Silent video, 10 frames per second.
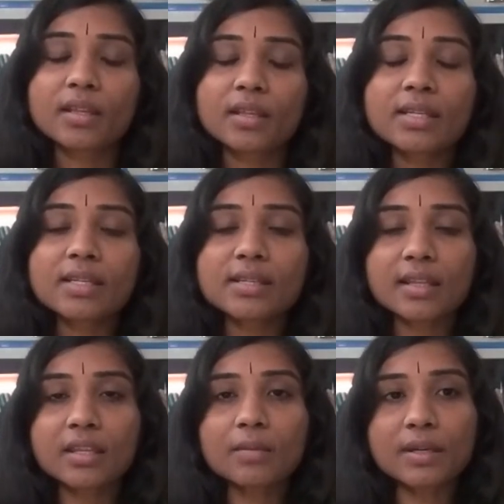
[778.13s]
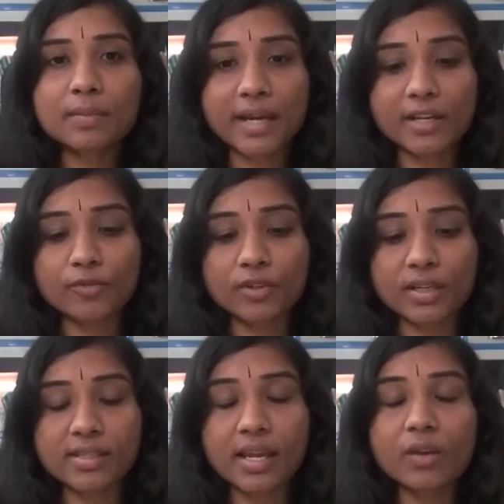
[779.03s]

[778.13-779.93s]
That is nothing but mindfulness.